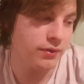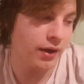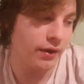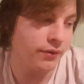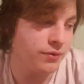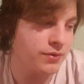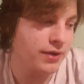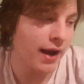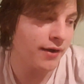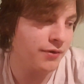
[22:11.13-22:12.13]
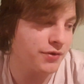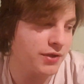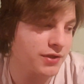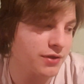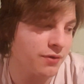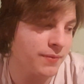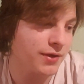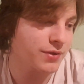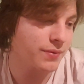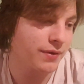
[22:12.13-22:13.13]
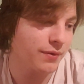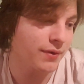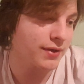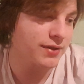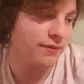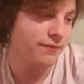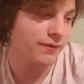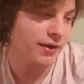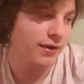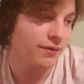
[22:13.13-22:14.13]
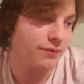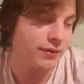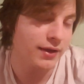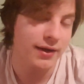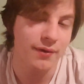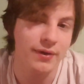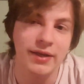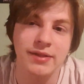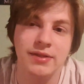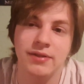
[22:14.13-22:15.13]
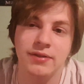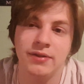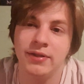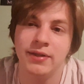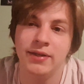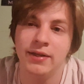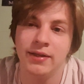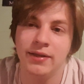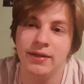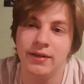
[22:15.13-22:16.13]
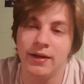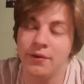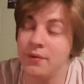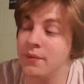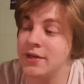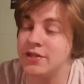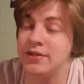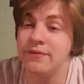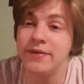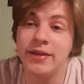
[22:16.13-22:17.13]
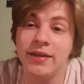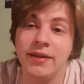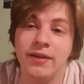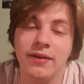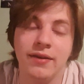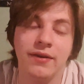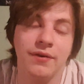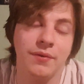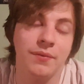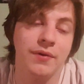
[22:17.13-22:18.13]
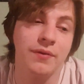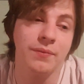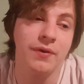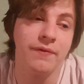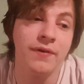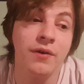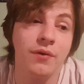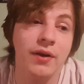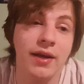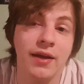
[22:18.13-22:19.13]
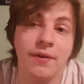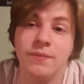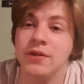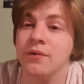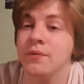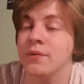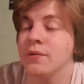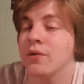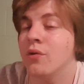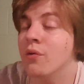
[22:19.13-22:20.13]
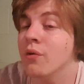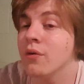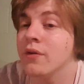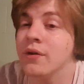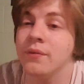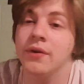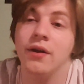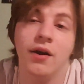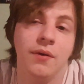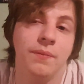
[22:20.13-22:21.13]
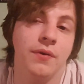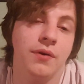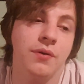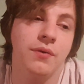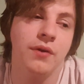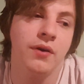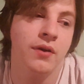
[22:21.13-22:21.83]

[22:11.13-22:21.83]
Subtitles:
I lose energy so much with doing stuff for now, like nowadays. I don't want to watch TV, I don't want to play video games, I don't want to record, I don't want to upload.